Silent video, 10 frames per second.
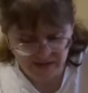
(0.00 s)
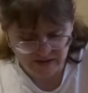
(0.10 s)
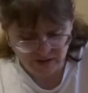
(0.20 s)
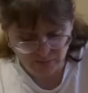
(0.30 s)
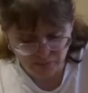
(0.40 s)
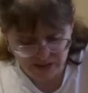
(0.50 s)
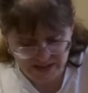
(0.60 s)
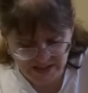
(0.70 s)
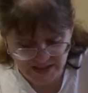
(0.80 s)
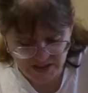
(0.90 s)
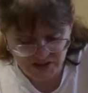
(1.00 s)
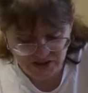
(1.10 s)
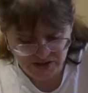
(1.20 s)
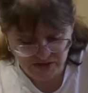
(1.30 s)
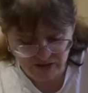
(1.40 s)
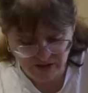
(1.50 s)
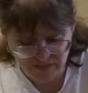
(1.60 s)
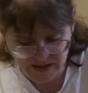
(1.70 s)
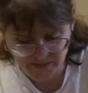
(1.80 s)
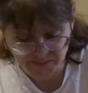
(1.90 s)
their branches struck
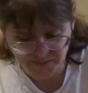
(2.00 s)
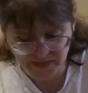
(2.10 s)
me,